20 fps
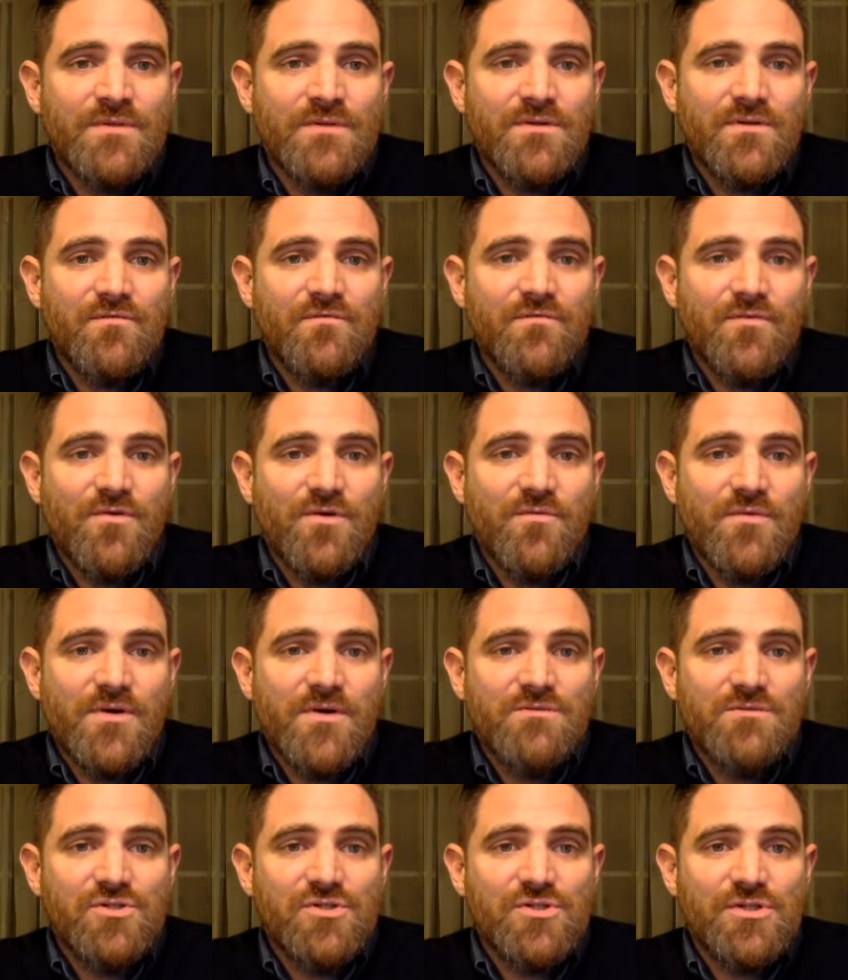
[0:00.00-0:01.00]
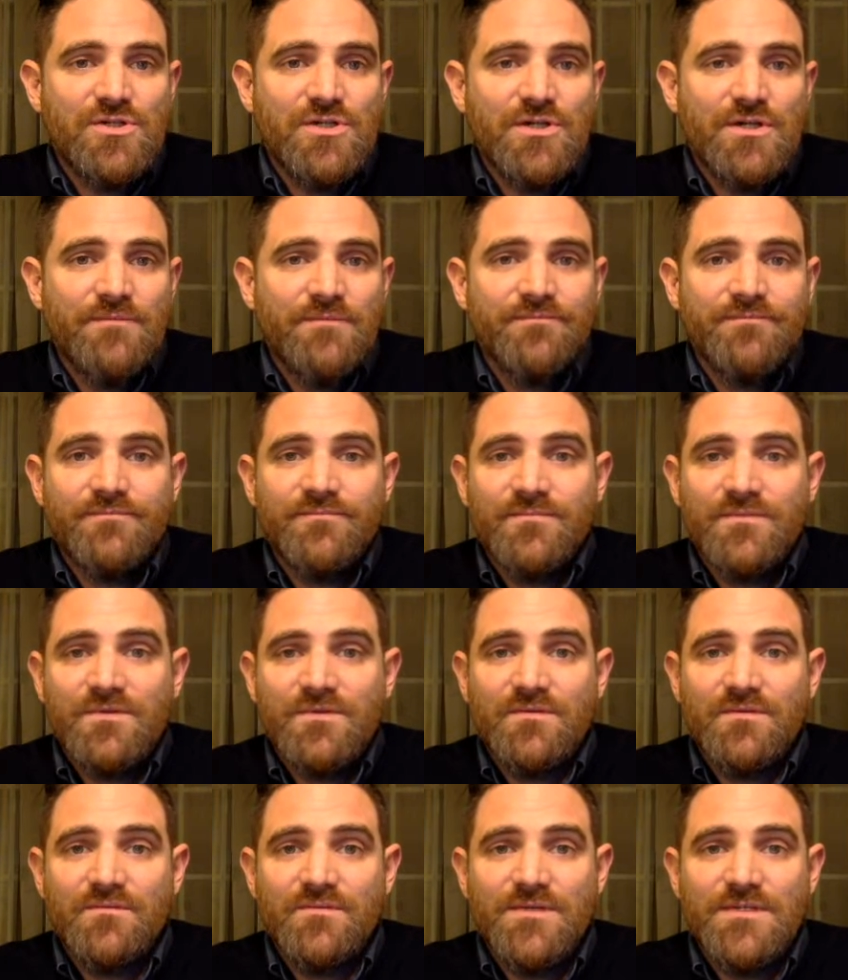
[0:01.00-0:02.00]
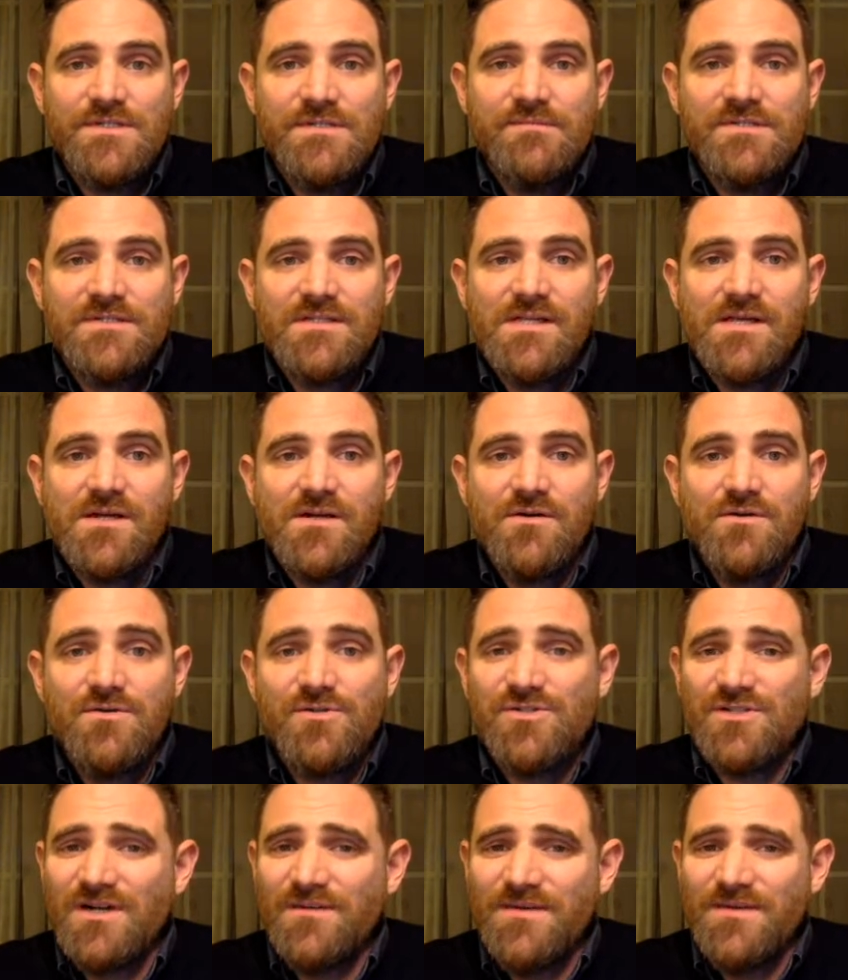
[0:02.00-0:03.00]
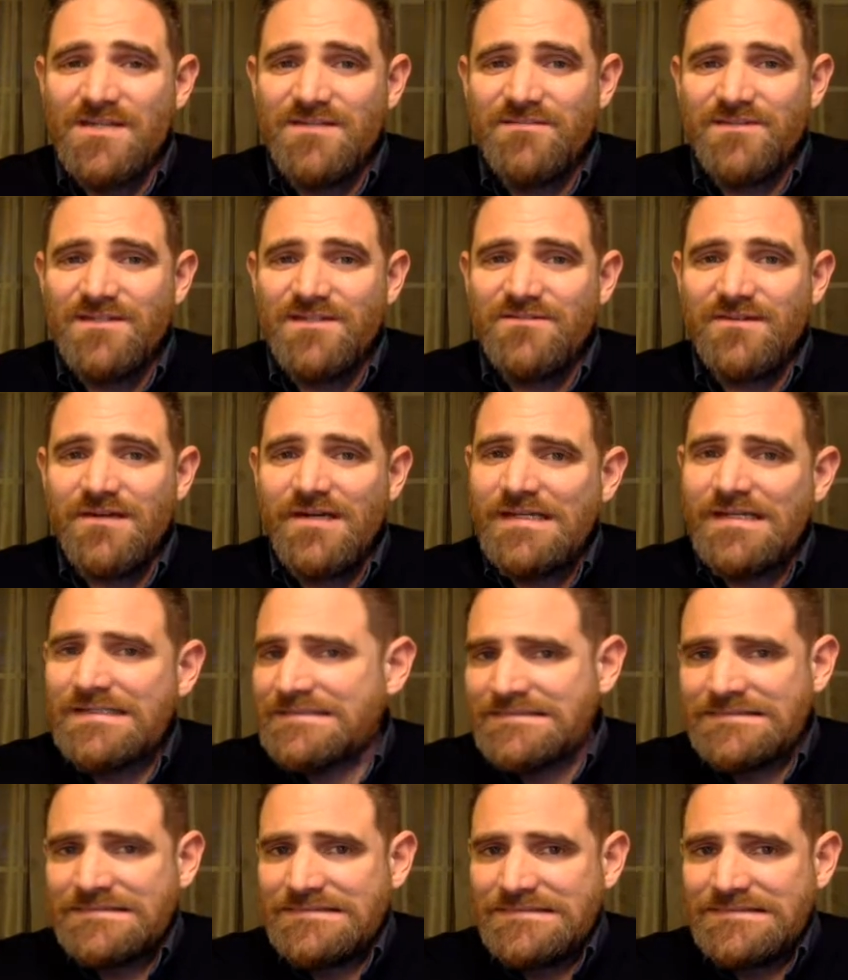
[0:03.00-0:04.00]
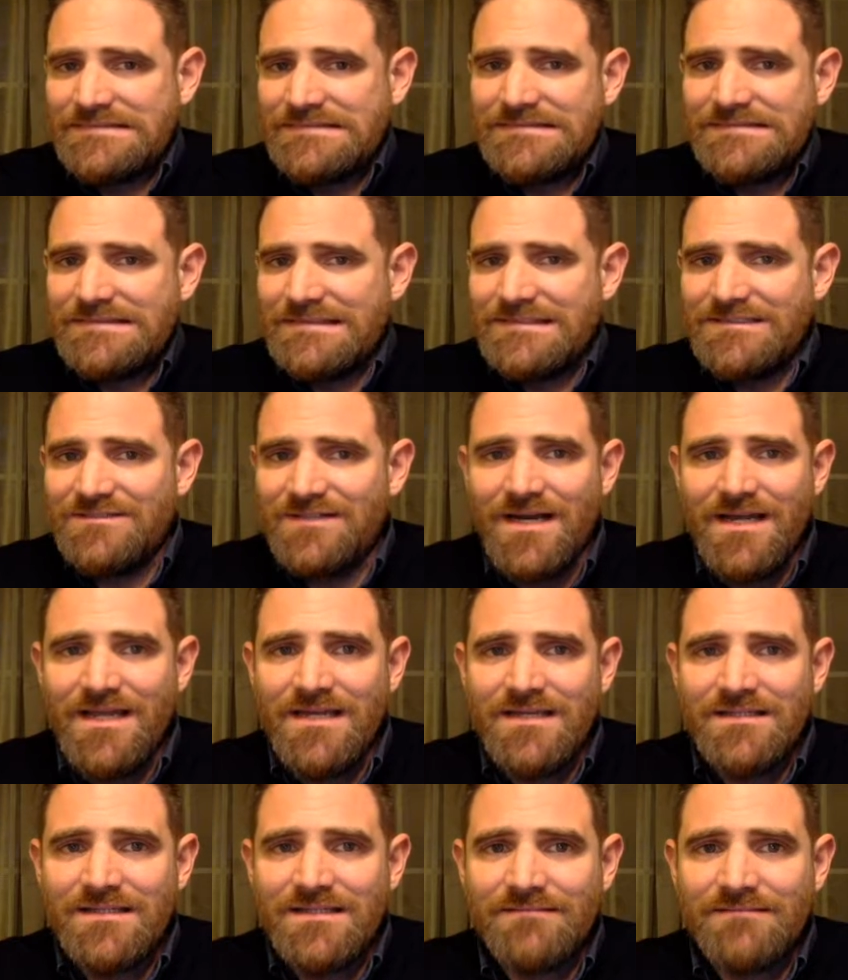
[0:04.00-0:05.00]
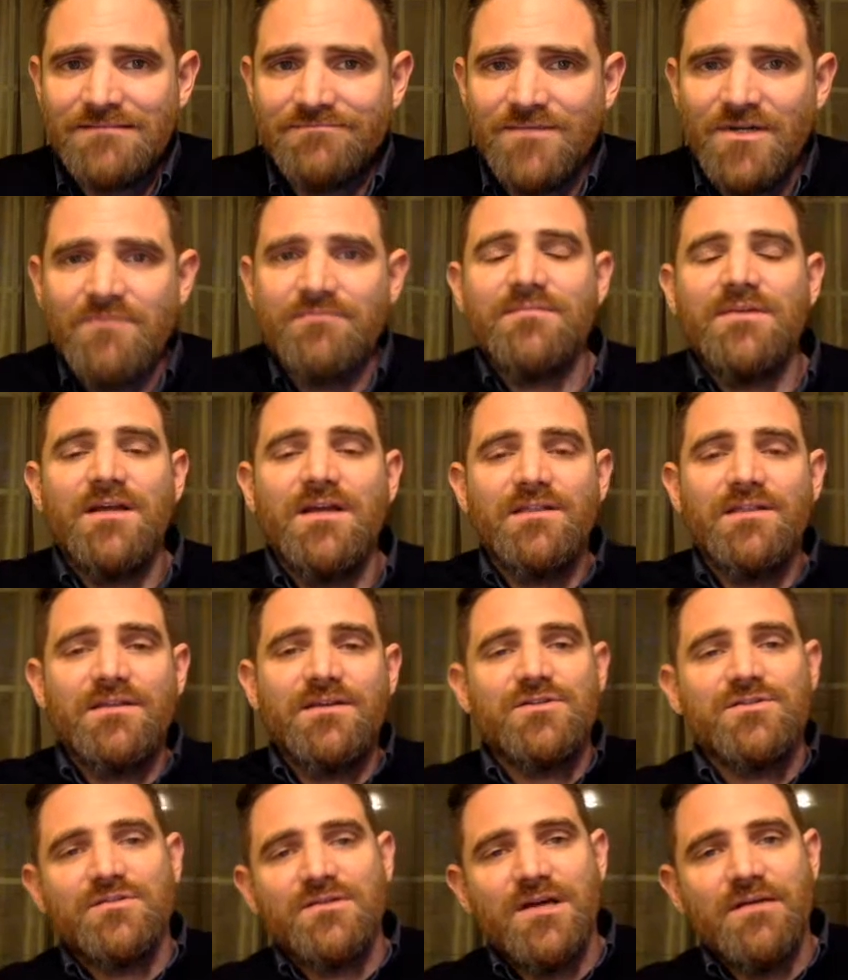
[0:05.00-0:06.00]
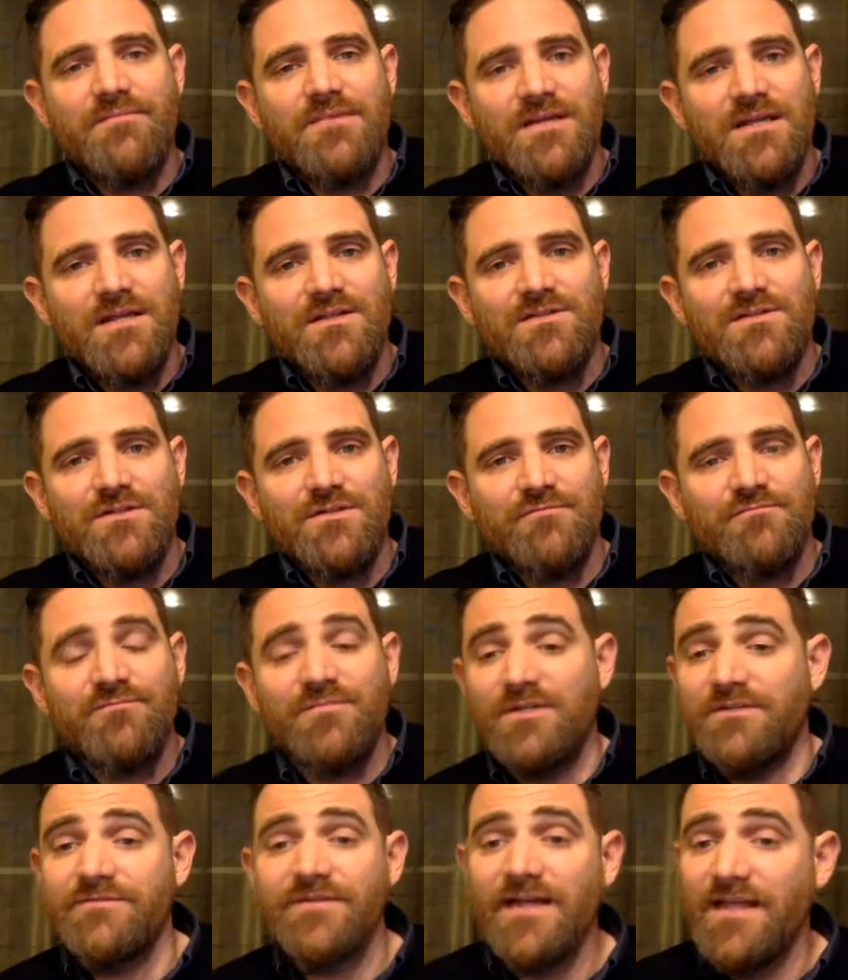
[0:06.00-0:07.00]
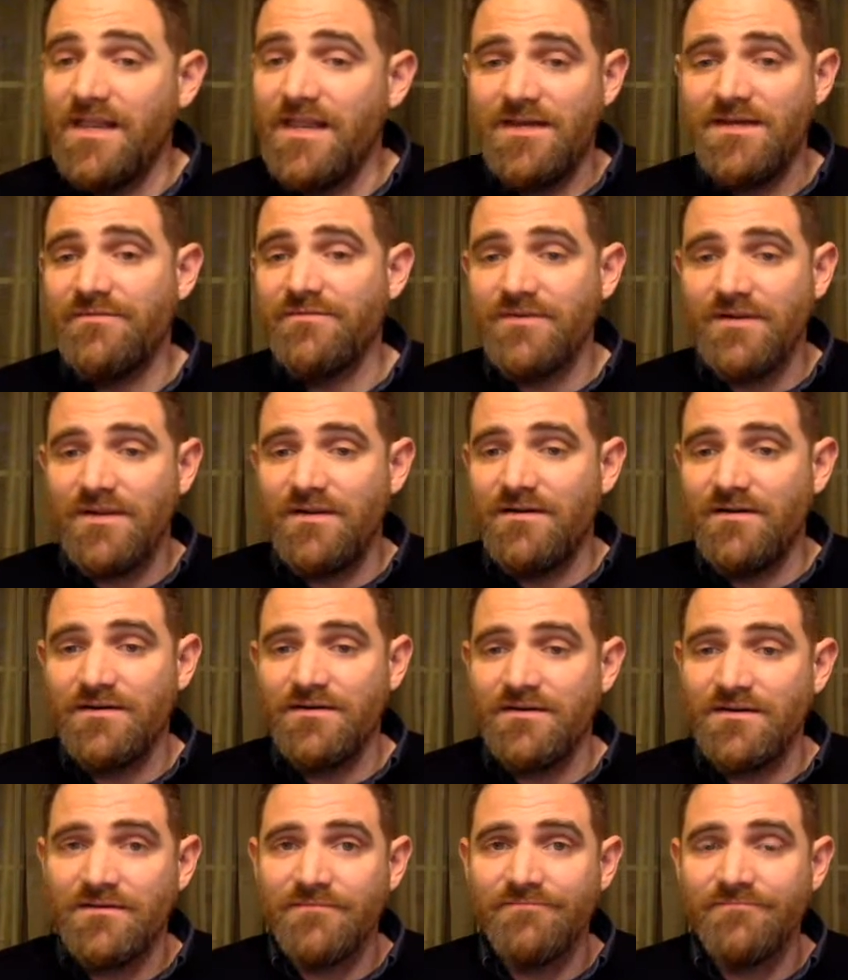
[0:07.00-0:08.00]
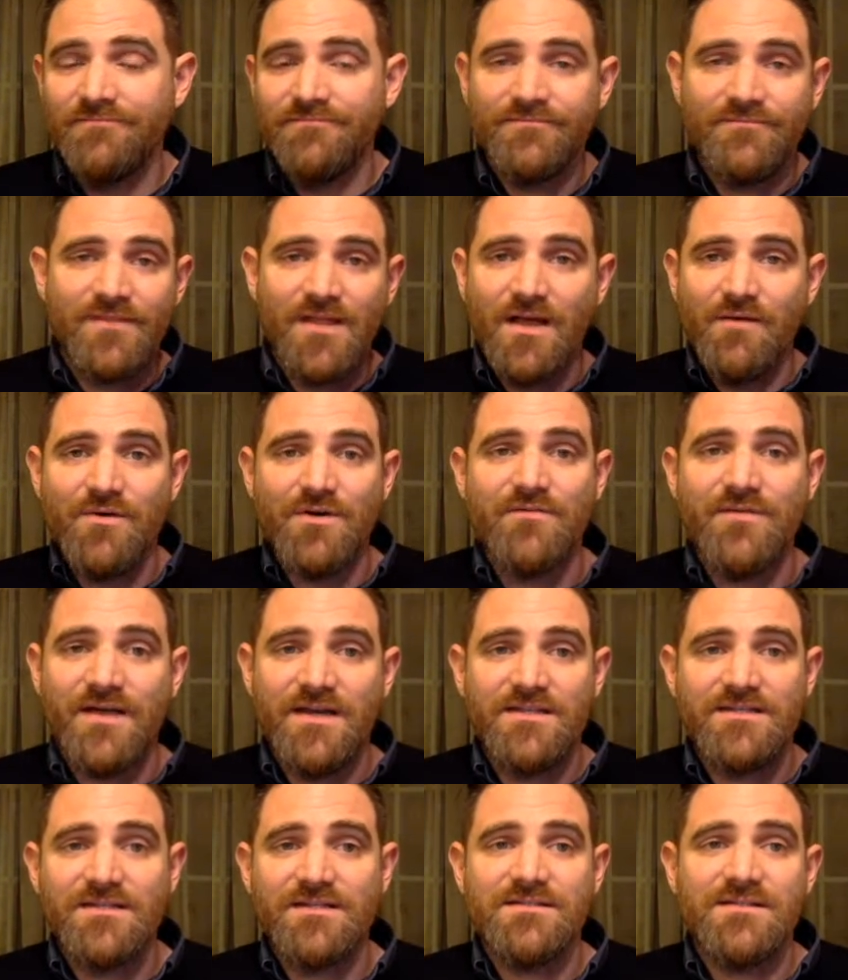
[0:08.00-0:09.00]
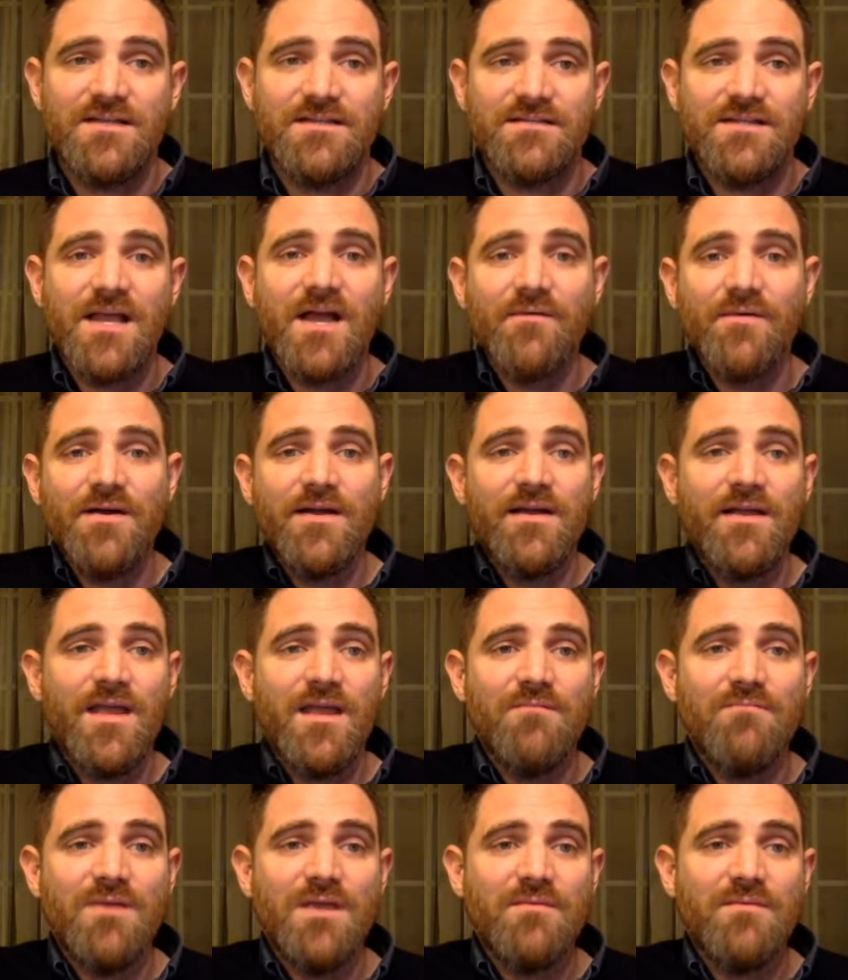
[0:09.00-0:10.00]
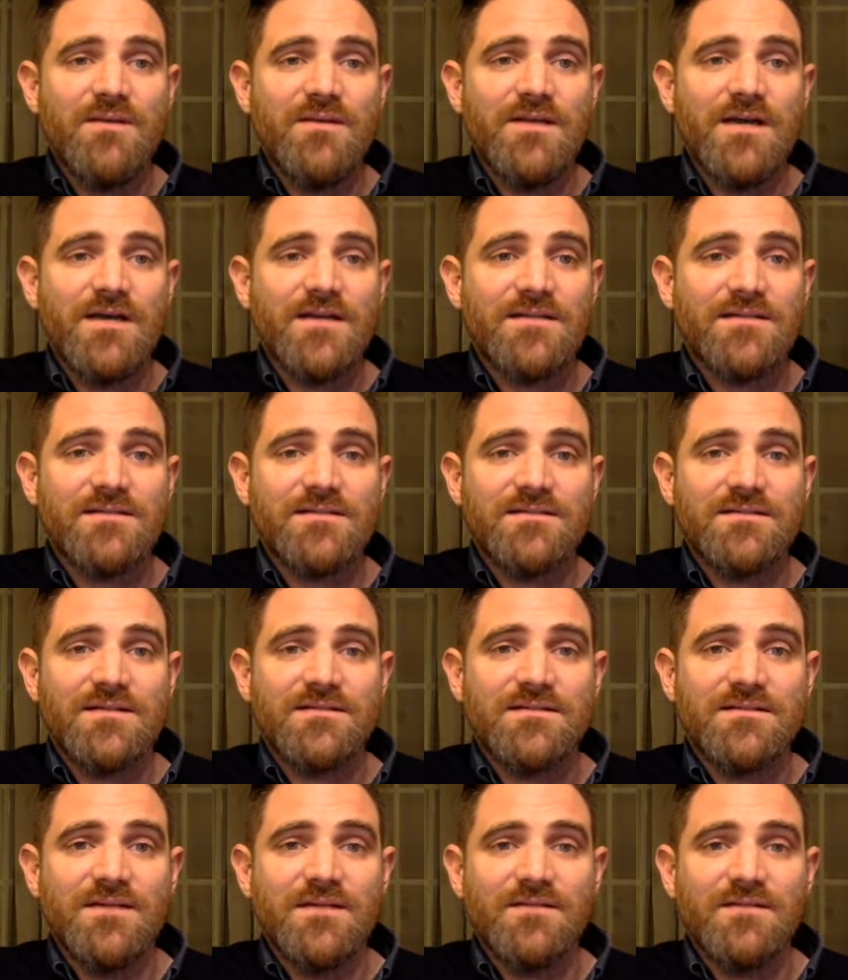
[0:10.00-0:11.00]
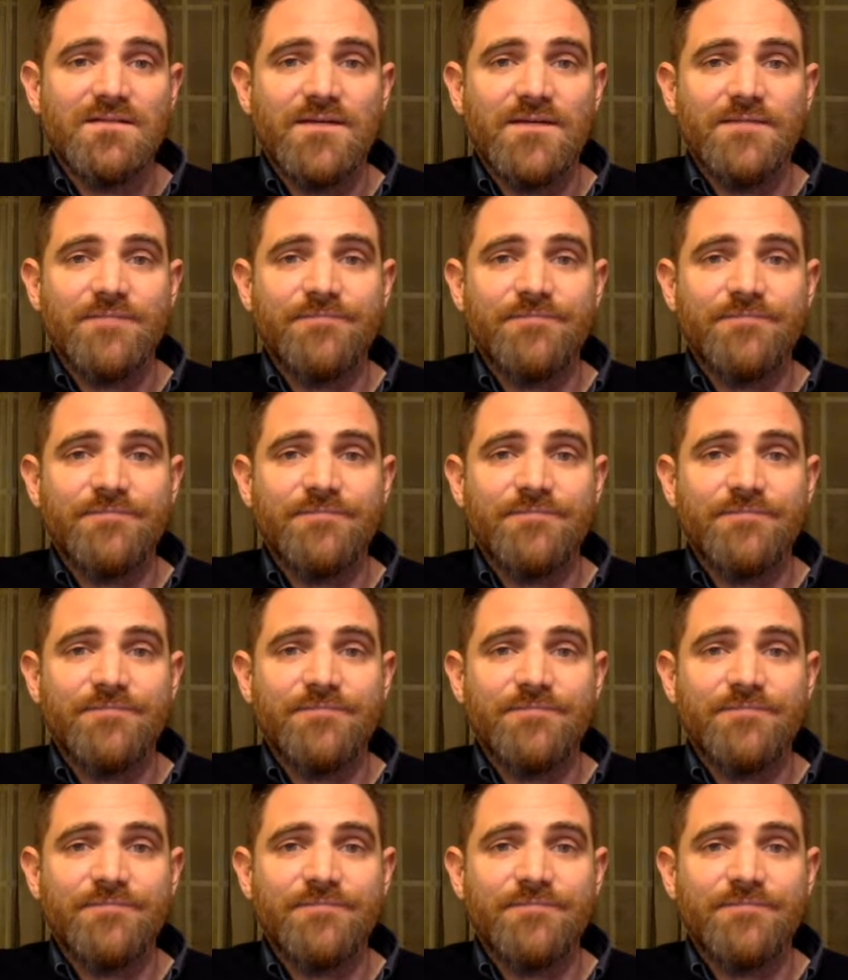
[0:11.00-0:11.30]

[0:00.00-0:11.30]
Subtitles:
Go forward, sure. Wisdom is low. Should I reason with the dragon? Oh, let's try it. Oh, he thinks you're dumb and eats you. But if I had a different character, I would have had a success that way and maybe not a success the other way.